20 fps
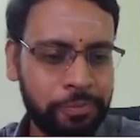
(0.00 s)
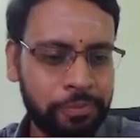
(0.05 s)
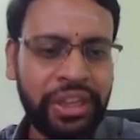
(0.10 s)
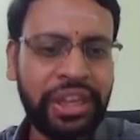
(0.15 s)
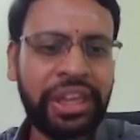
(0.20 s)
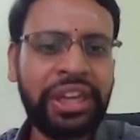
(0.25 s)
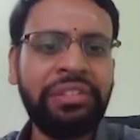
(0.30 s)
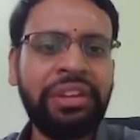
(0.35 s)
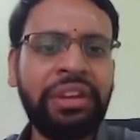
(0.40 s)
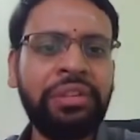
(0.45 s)

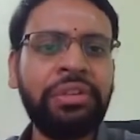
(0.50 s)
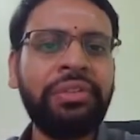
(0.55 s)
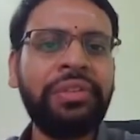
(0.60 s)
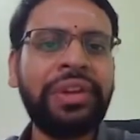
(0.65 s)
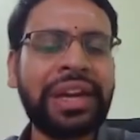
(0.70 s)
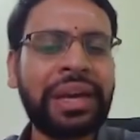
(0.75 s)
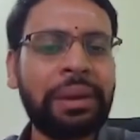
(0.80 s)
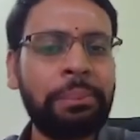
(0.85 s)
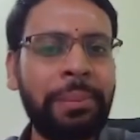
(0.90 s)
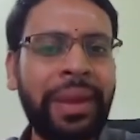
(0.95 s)
Anyway, we will
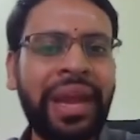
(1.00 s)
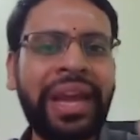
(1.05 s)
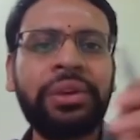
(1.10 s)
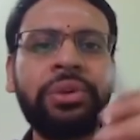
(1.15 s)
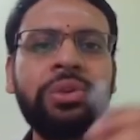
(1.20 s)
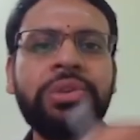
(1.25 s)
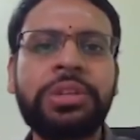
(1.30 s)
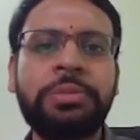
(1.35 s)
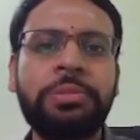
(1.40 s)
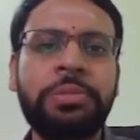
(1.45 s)
come back
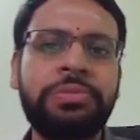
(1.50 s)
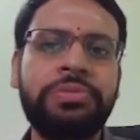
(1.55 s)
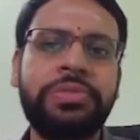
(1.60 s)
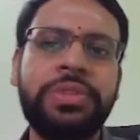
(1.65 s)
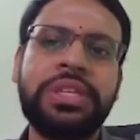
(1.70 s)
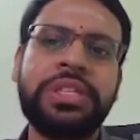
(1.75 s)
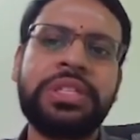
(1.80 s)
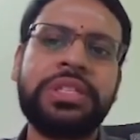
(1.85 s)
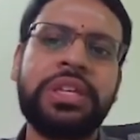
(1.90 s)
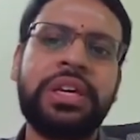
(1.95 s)
to some of
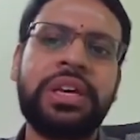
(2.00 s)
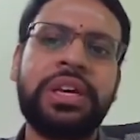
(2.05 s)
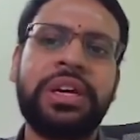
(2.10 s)
these